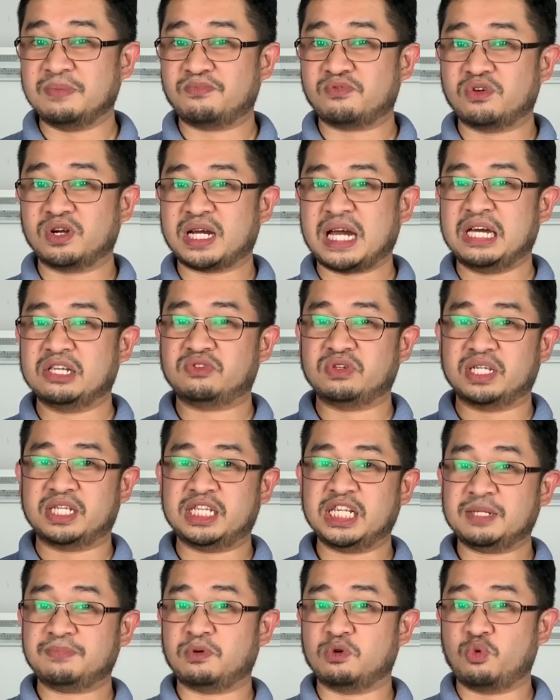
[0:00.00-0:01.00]
Pro comes with a
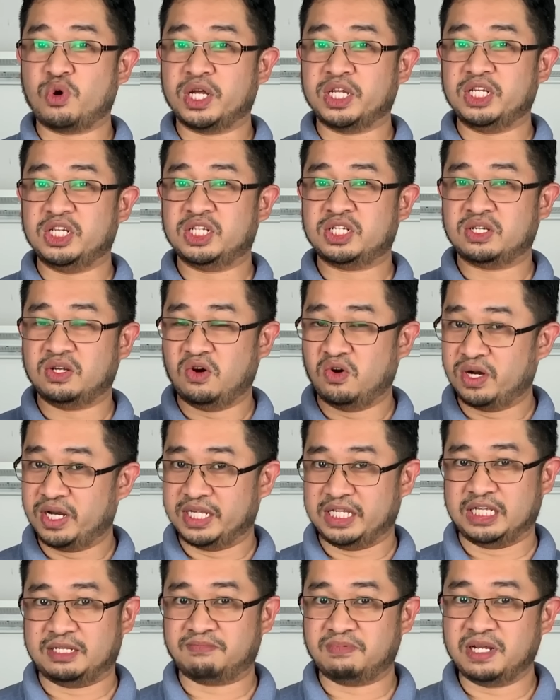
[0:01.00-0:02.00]
6.1-inch OLED
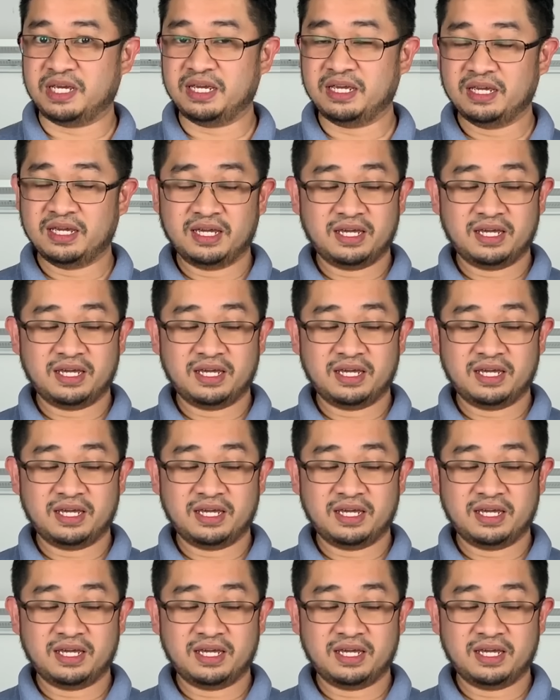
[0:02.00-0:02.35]
display,